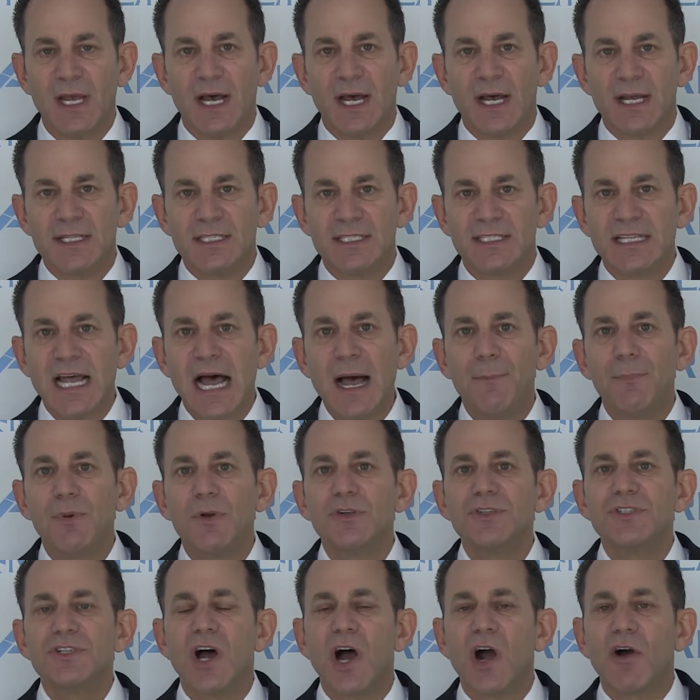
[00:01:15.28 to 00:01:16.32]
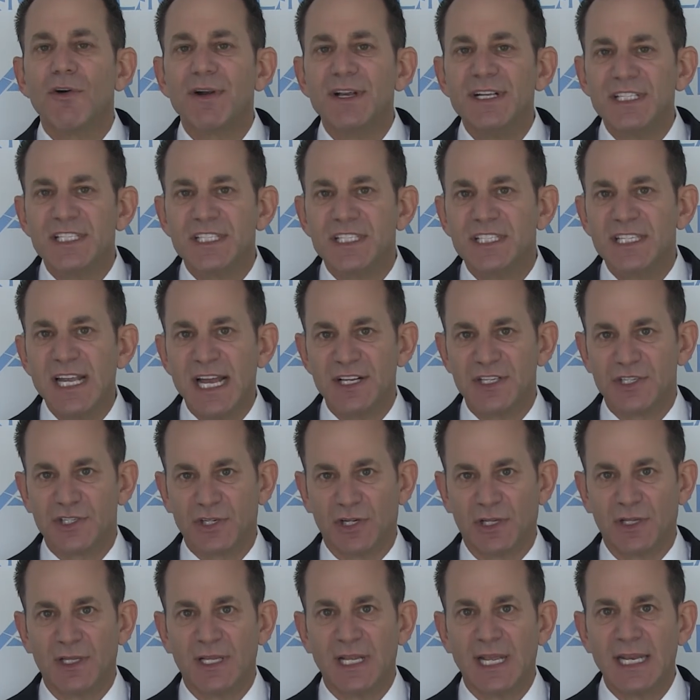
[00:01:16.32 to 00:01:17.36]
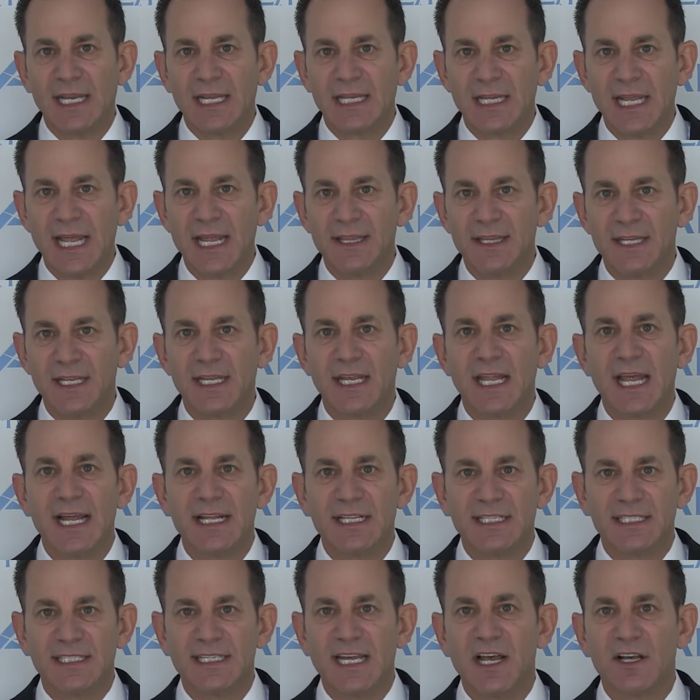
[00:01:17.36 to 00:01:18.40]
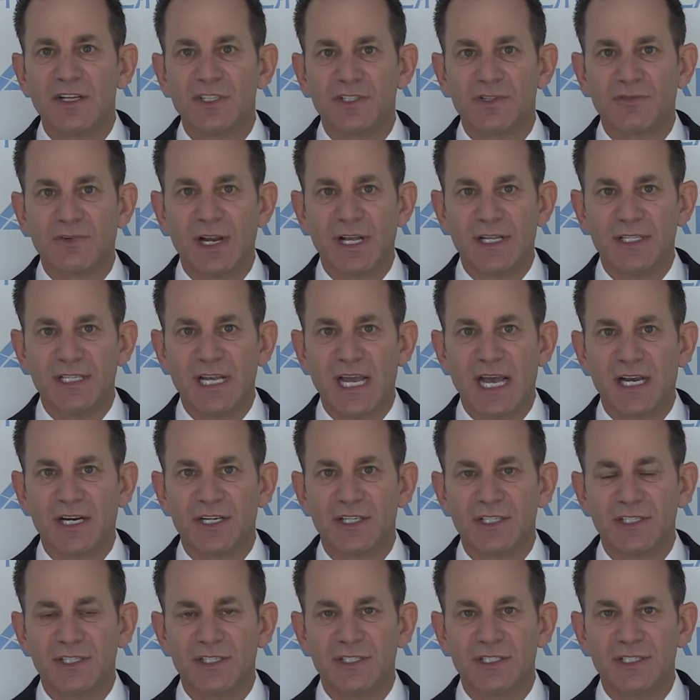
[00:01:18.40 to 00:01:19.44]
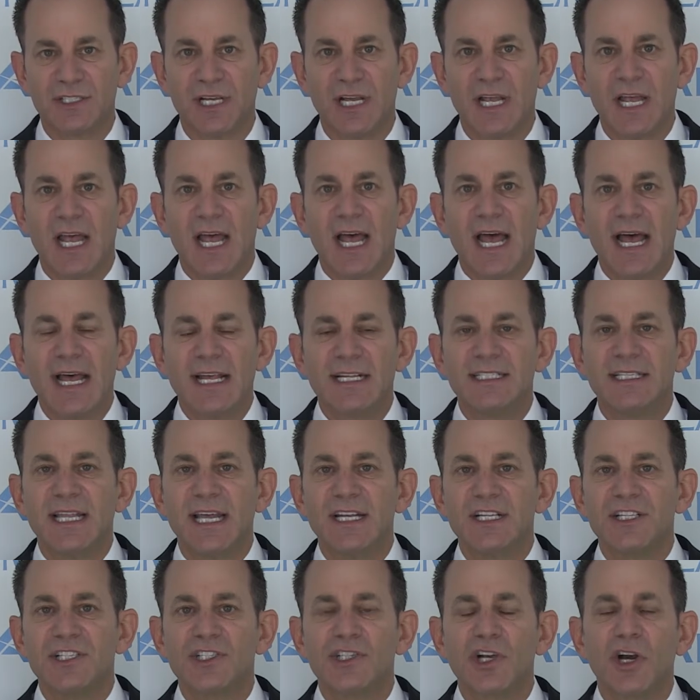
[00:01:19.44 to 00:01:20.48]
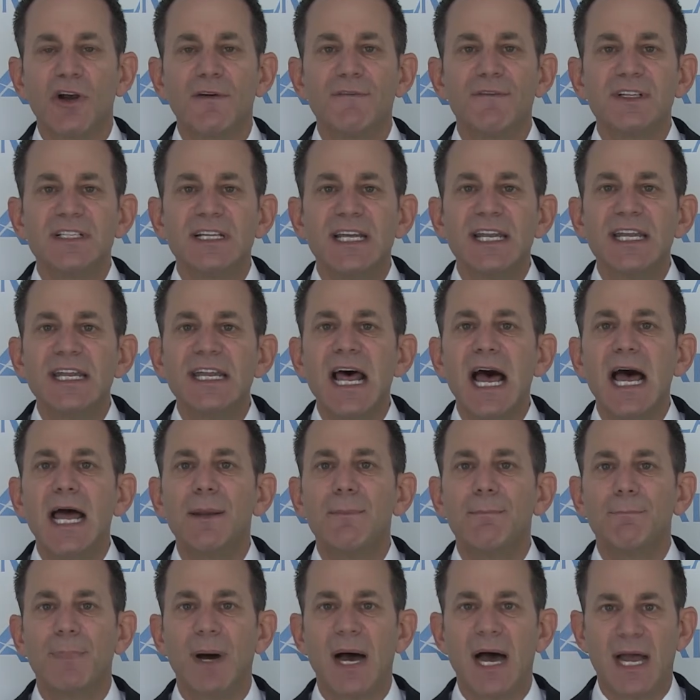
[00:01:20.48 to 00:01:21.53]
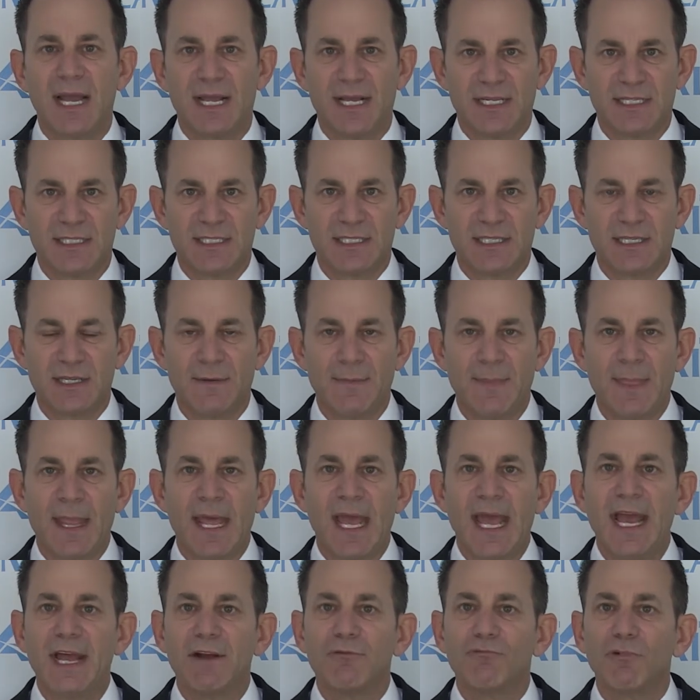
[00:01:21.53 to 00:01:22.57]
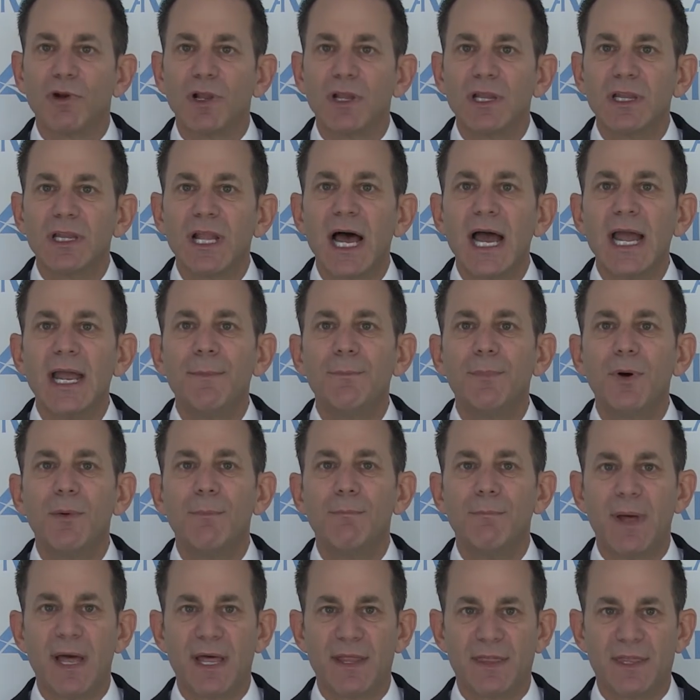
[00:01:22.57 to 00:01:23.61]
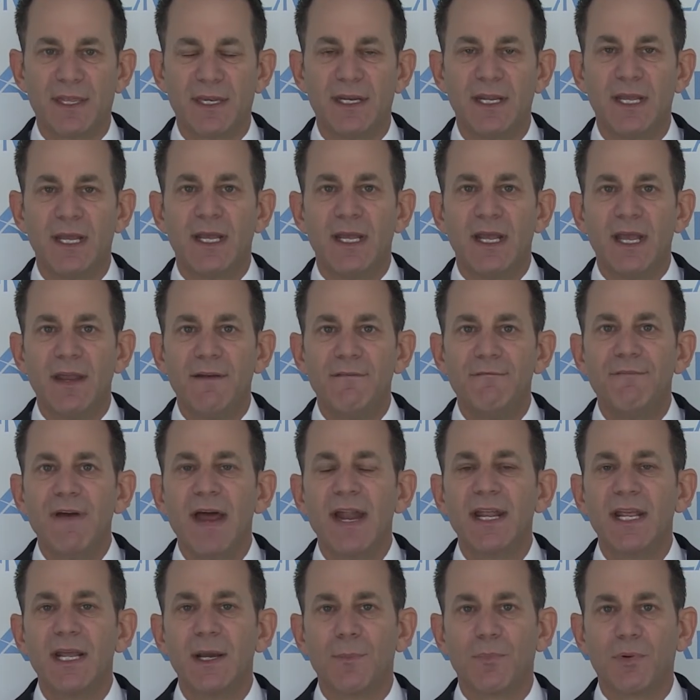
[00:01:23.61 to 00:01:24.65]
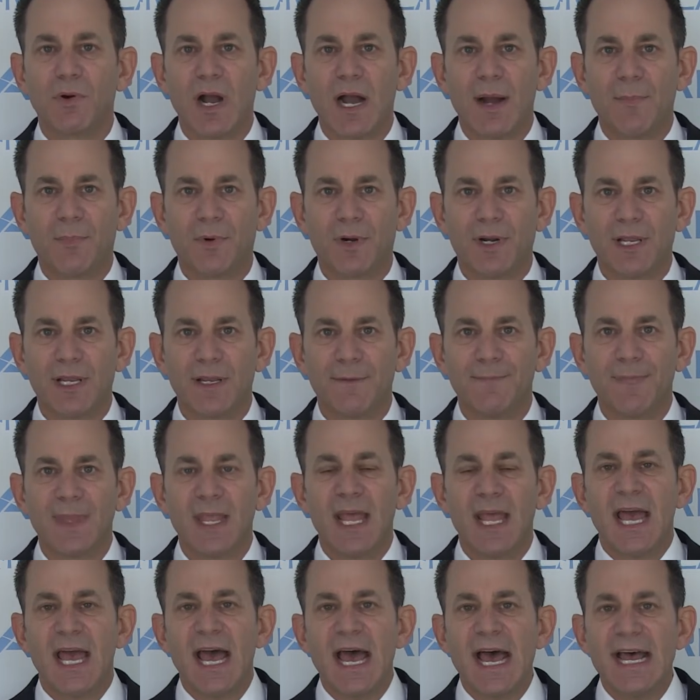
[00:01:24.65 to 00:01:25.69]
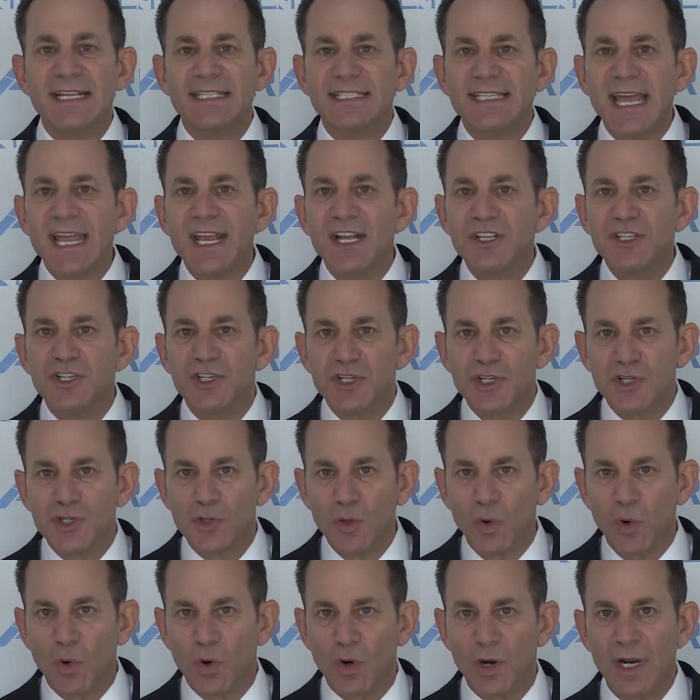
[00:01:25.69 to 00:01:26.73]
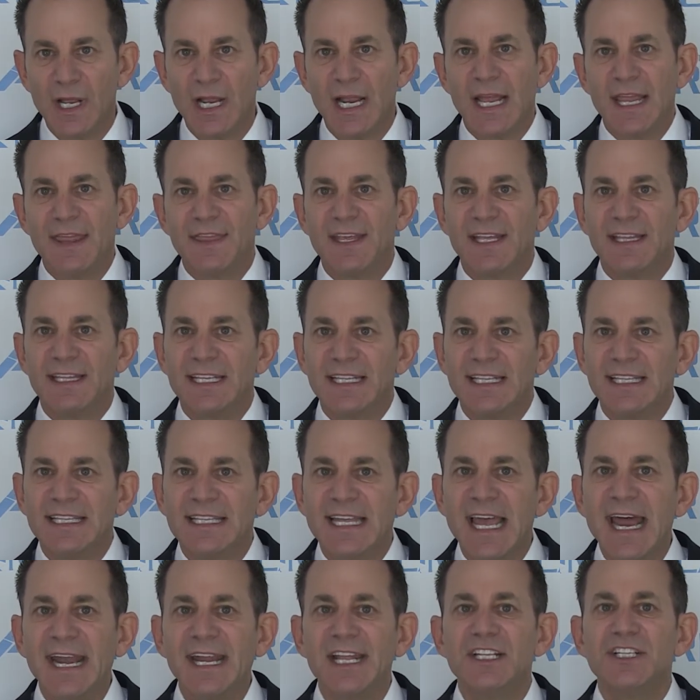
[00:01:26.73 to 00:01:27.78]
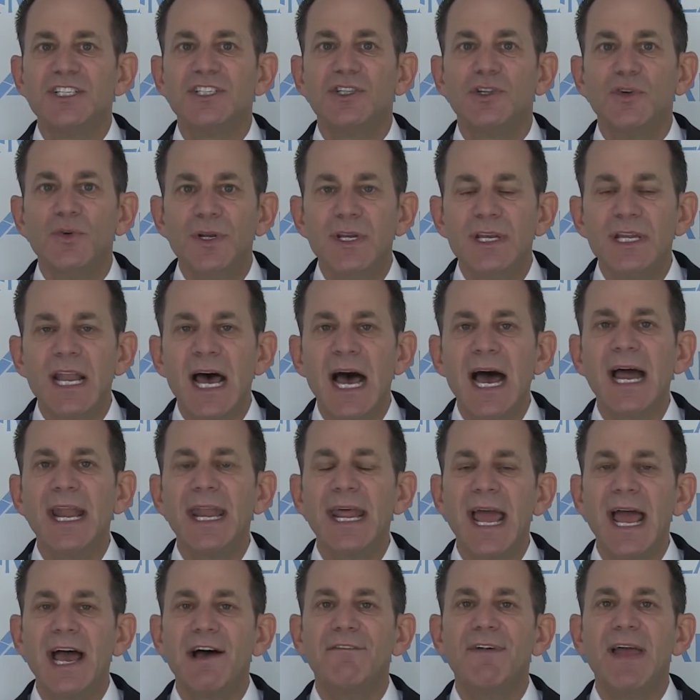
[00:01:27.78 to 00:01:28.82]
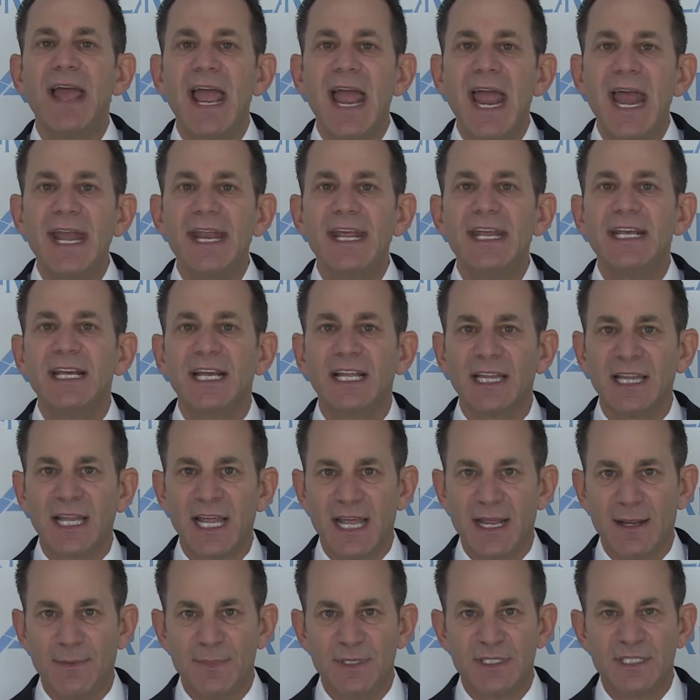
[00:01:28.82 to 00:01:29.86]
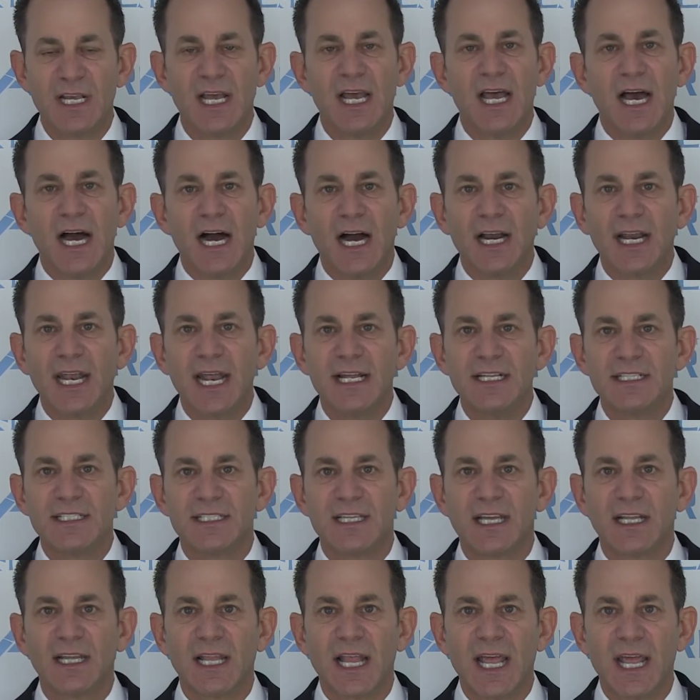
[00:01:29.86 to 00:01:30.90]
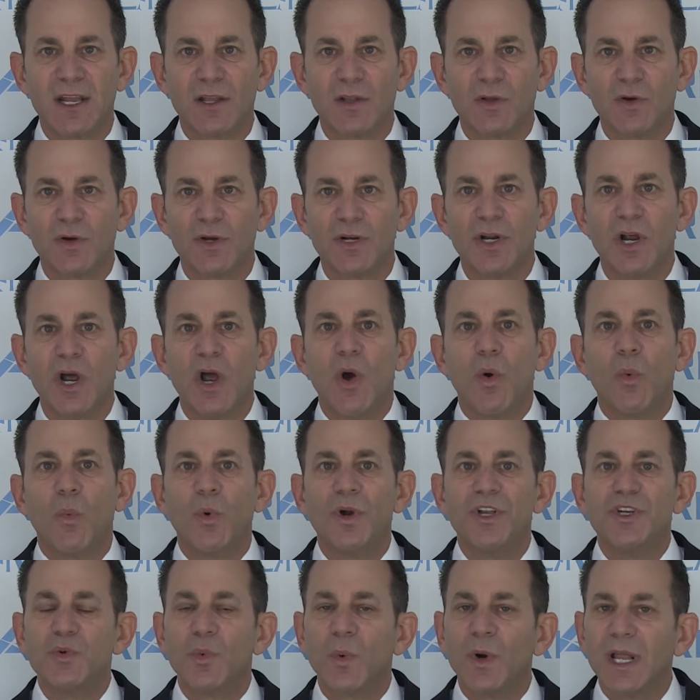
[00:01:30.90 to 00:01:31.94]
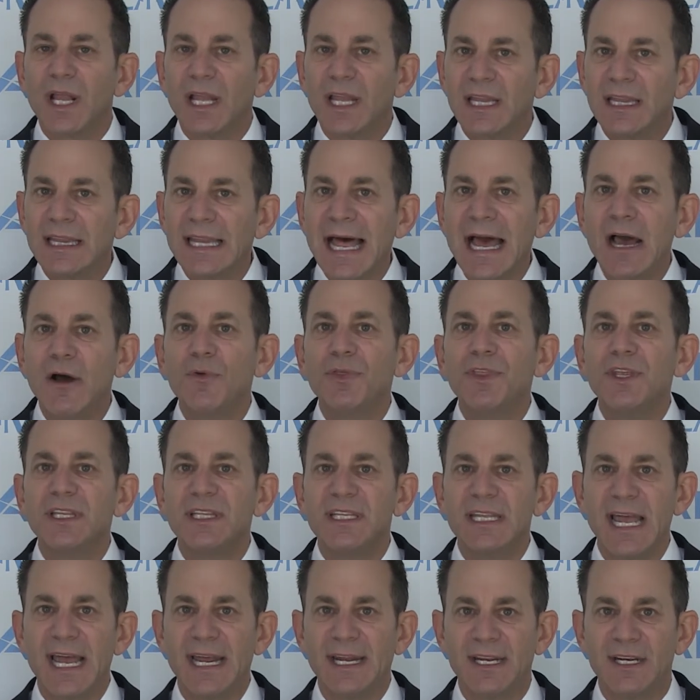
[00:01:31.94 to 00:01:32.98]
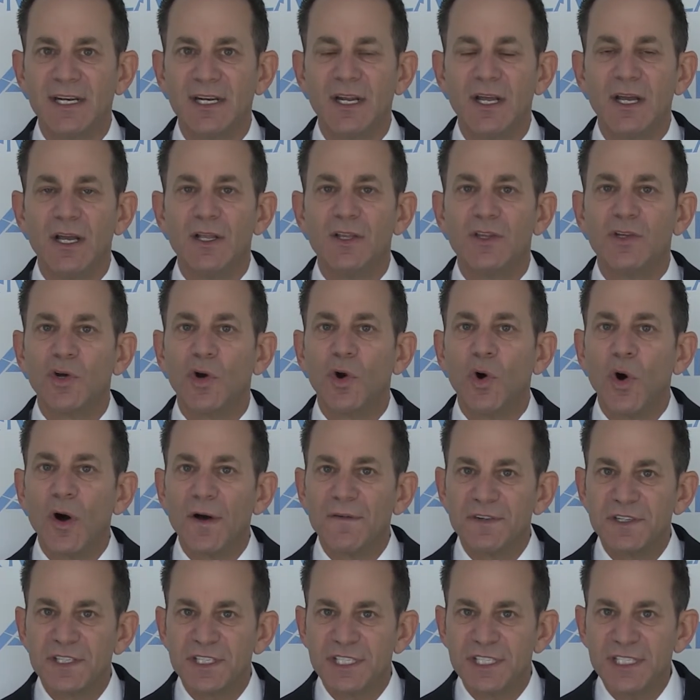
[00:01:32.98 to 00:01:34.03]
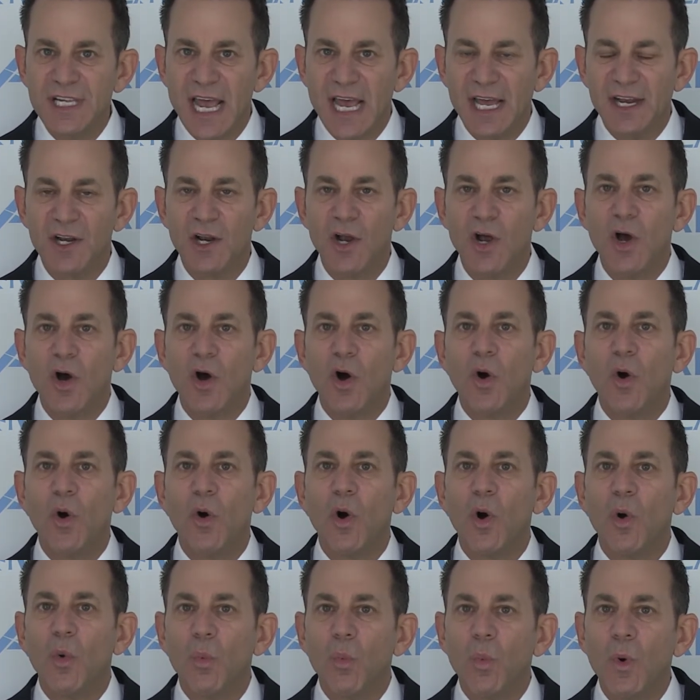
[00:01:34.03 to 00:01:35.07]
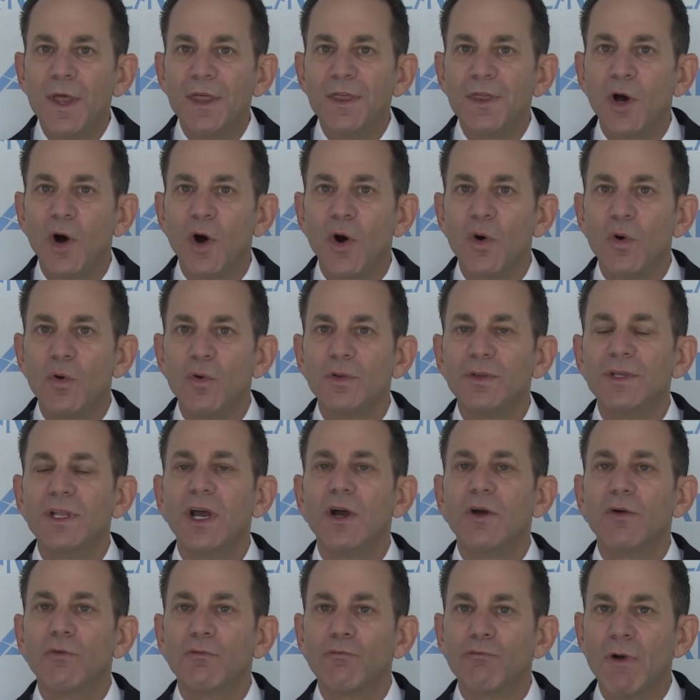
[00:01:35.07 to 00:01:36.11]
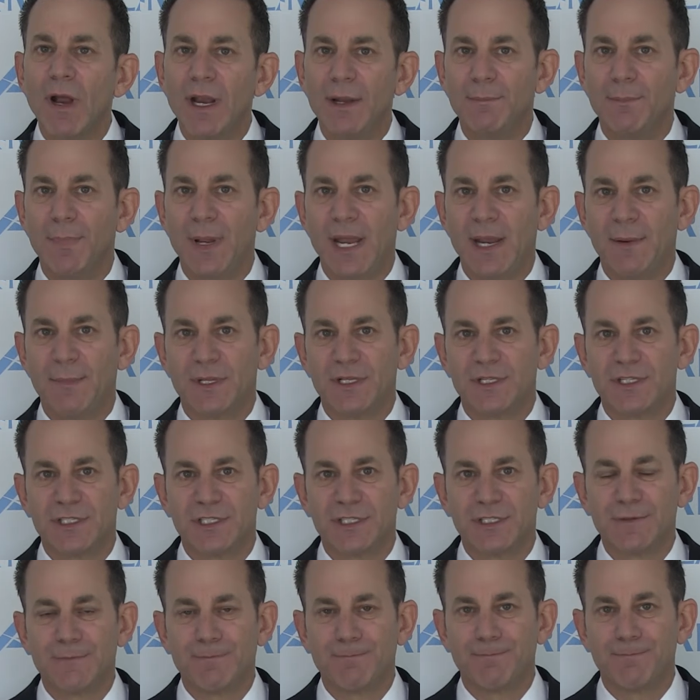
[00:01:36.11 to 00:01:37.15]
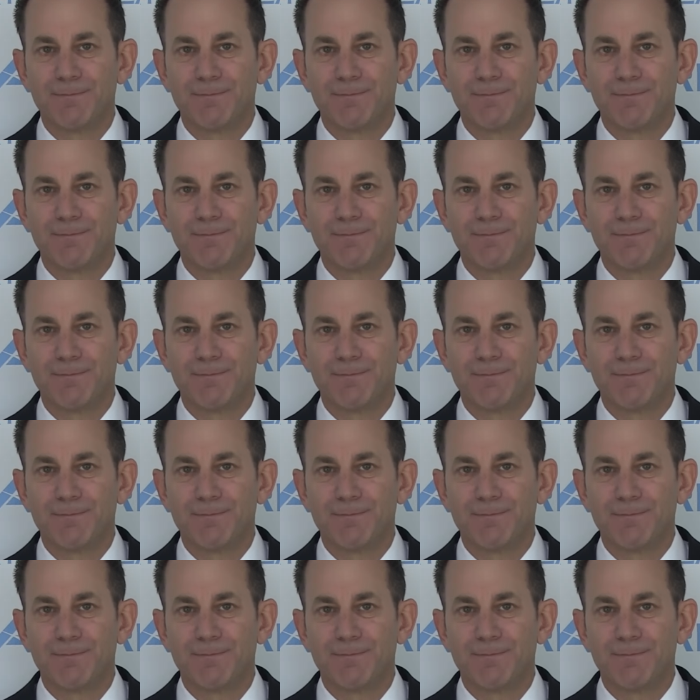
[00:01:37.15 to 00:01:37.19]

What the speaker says: Estoppels are essential in lending and sales transactions, as they serve as a non-biased and reliable method in vetting a property, as they ensure that the tenants do not have any claims against the landlord which would allow the tenant to offset or withhold rent payments.